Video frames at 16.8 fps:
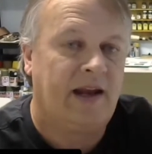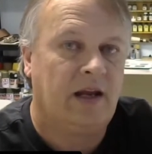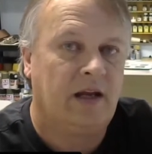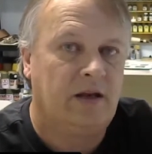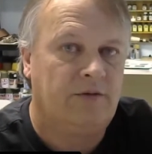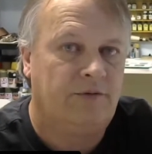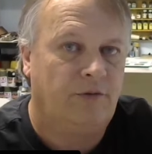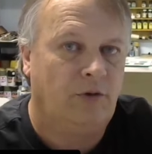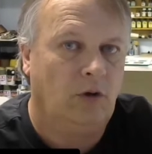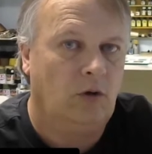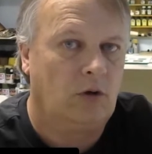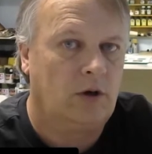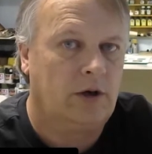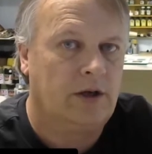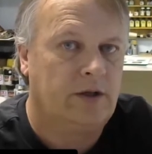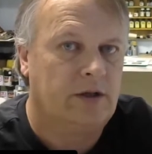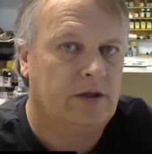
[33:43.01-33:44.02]
any
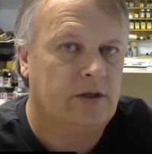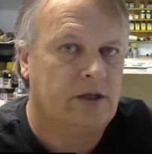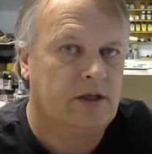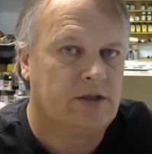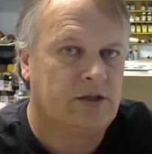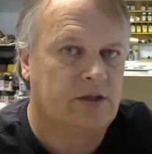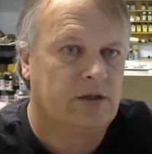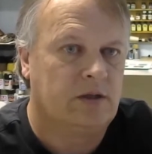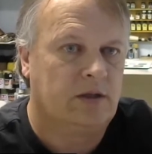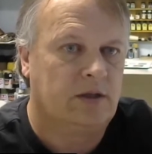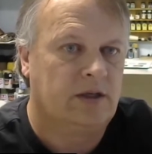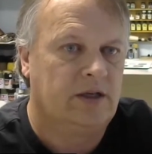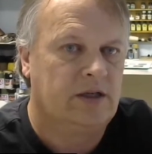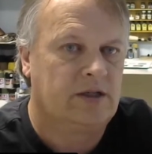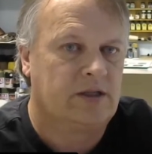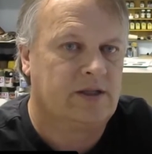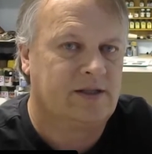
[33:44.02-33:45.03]
flooring that
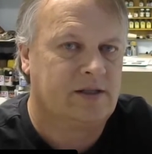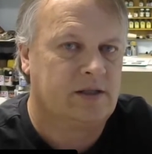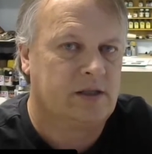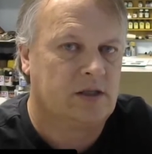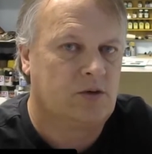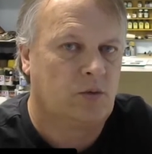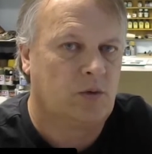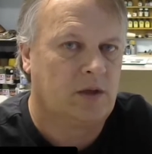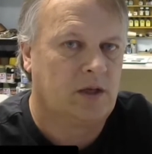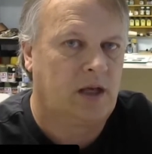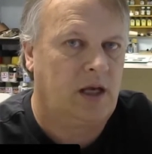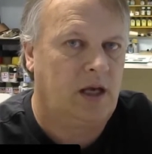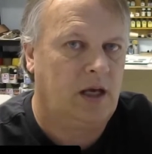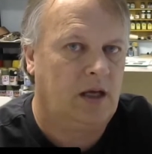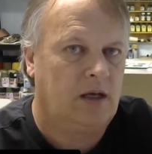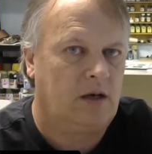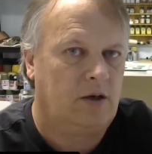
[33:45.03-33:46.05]
doesn't exist with the kit?